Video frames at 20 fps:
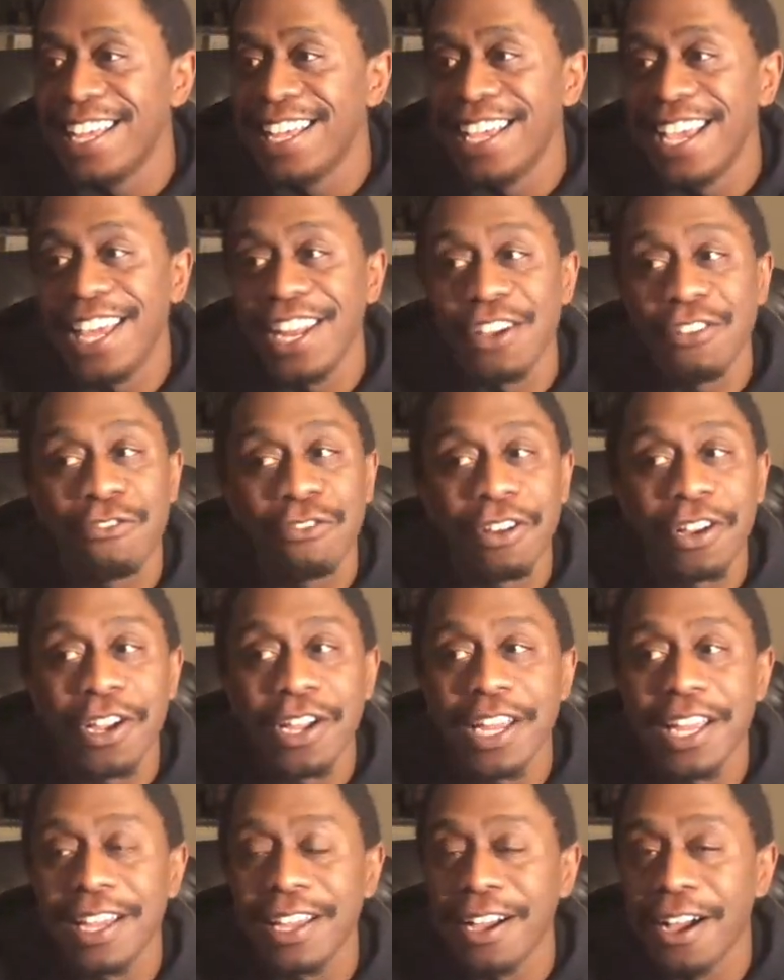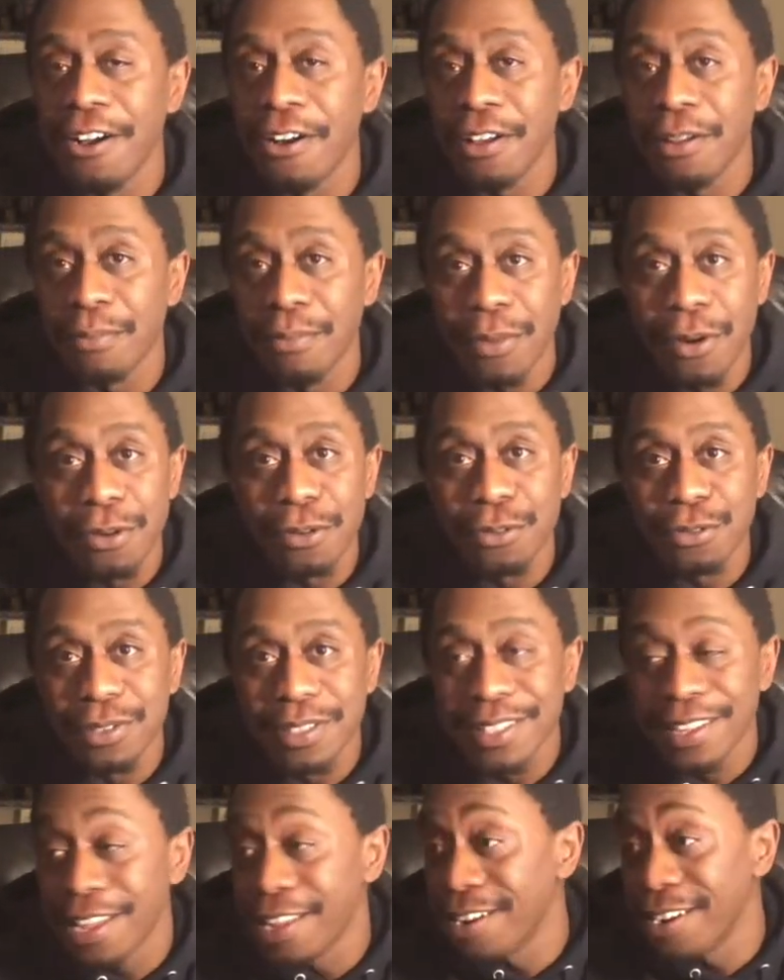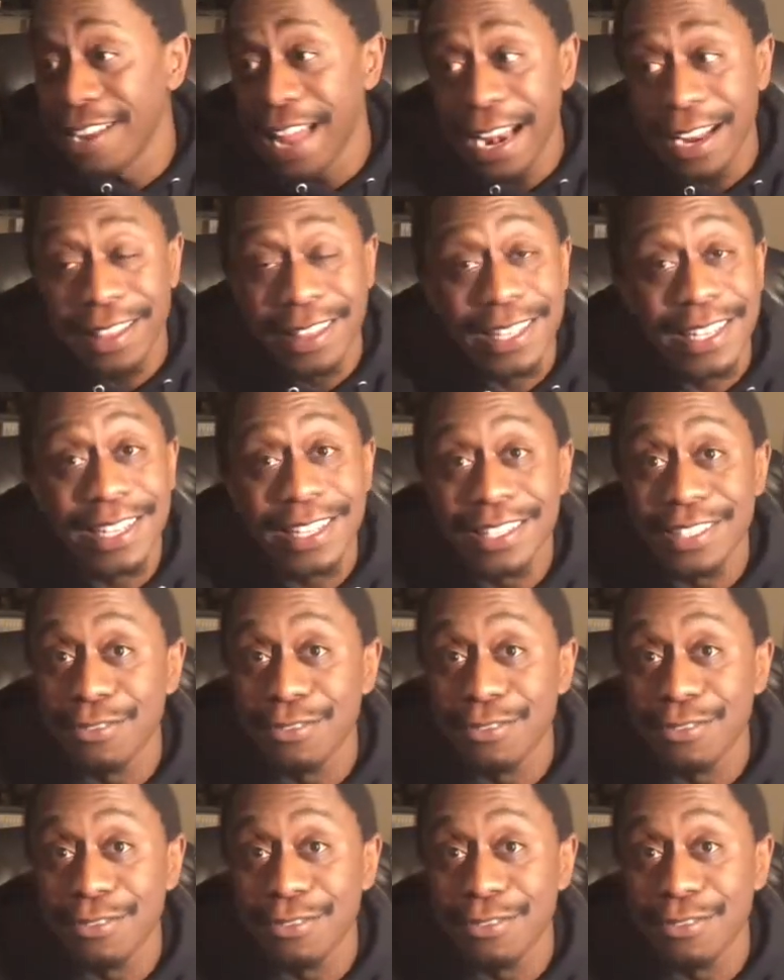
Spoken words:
and agree on a lot of things.